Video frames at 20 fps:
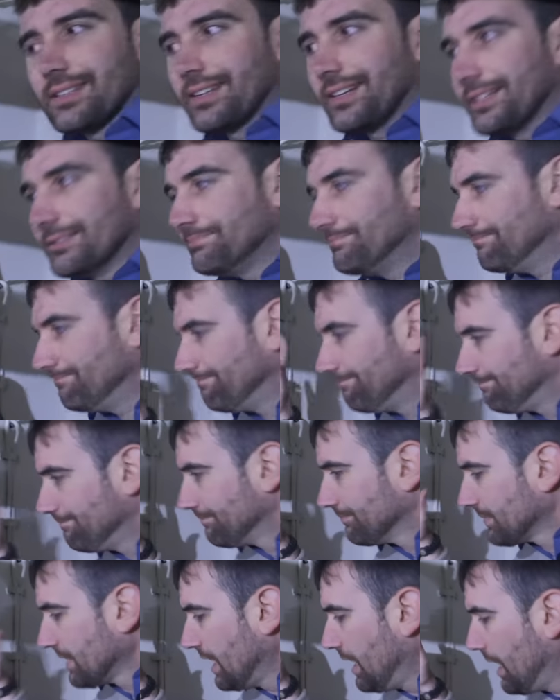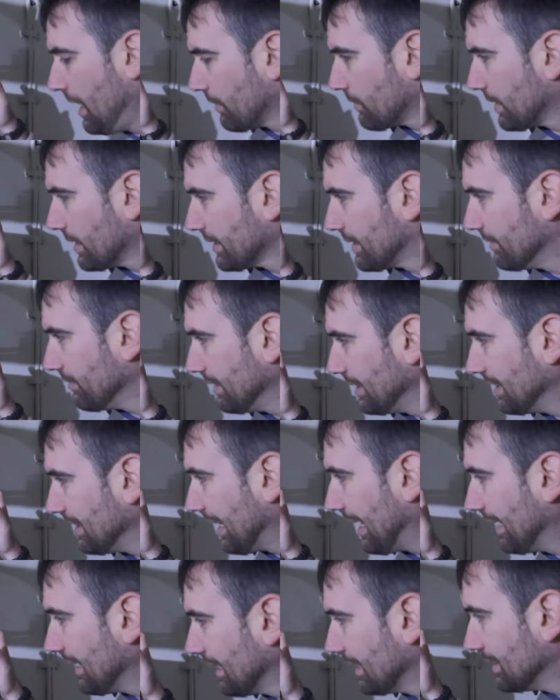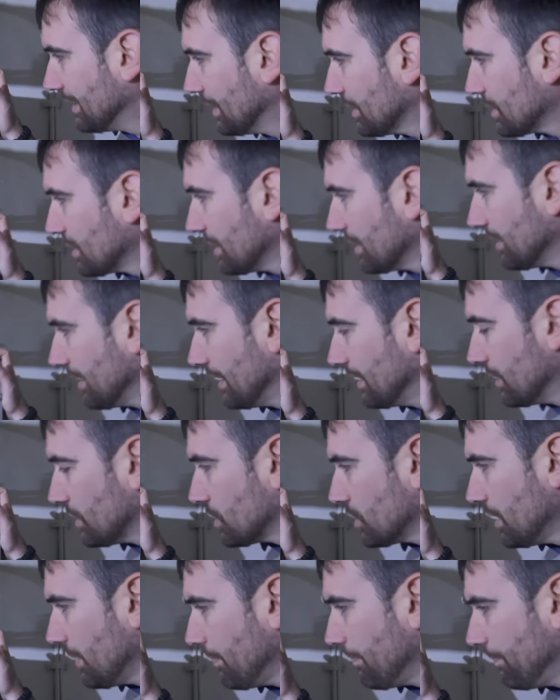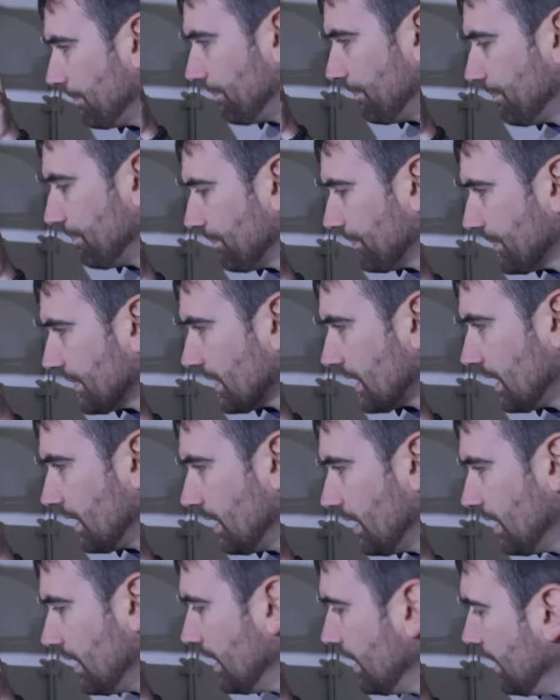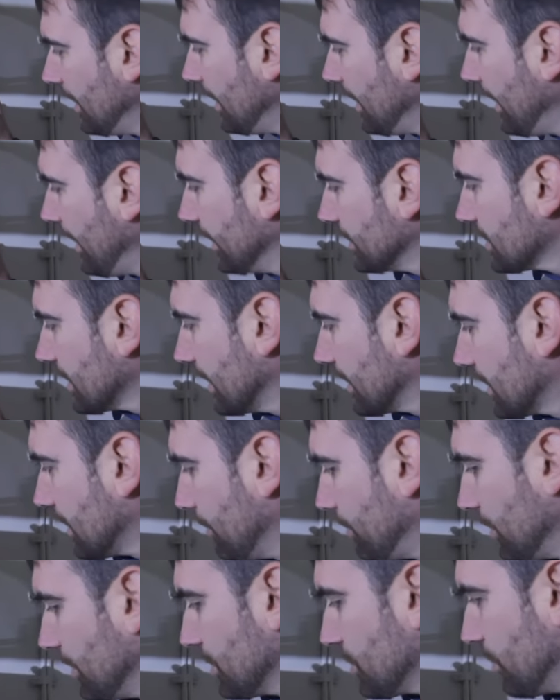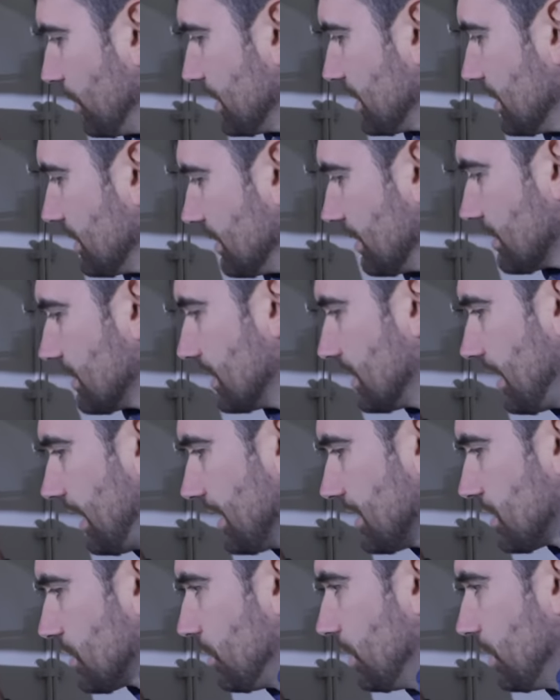uh, a relatively late addition in the ship. It's got a couple of switches. There's a test